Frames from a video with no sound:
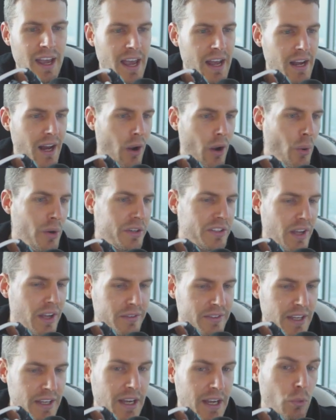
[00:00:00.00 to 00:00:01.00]
And I always
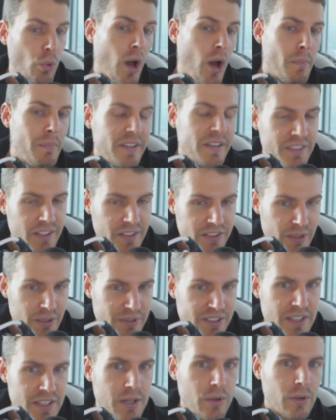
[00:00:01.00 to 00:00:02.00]
thought thinking, well, I'm missing some
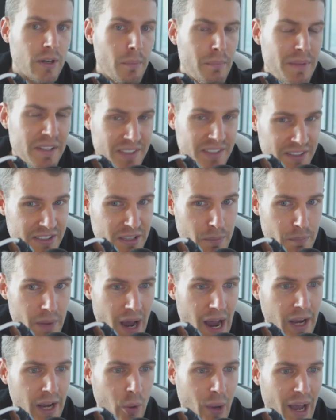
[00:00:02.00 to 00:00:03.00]
secret. I'm missing some
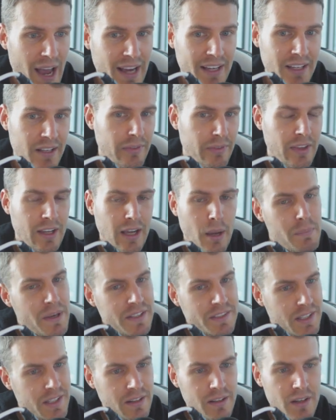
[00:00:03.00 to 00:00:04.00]
biohacking thing. I'm
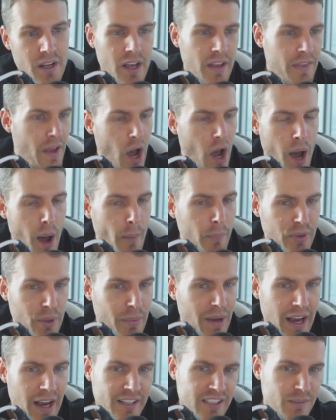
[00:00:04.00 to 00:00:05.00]
missing the
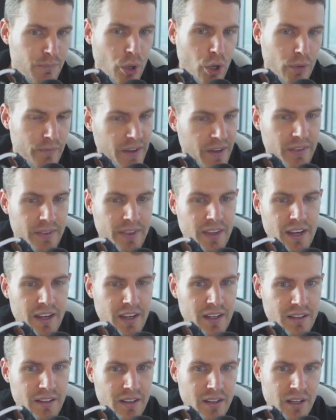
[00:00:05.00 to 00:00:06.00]
optimized perfect
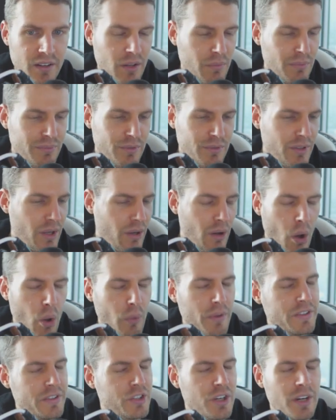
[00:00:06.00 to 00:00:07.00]
thing and, and
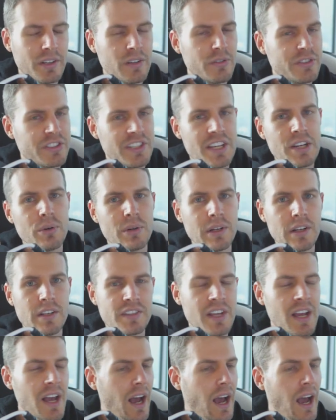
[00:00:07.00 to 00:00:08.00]
all this stuff. The secret
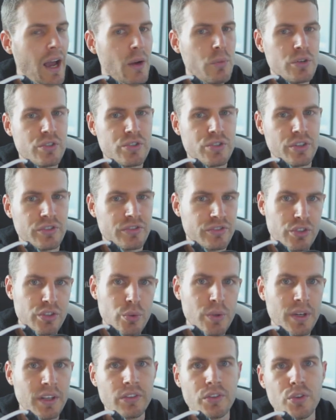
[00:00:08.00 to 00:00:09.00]
is I was just
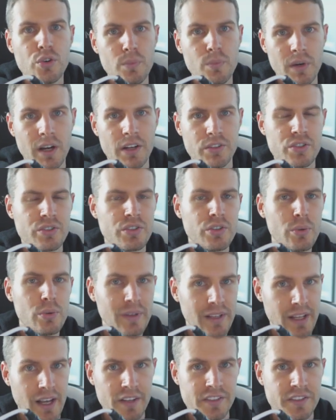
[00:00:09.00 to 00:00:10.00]
doing too much. Do
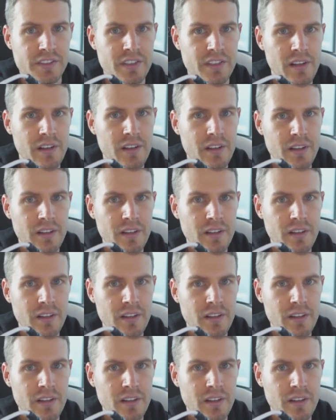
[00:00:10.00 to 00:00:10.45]
less.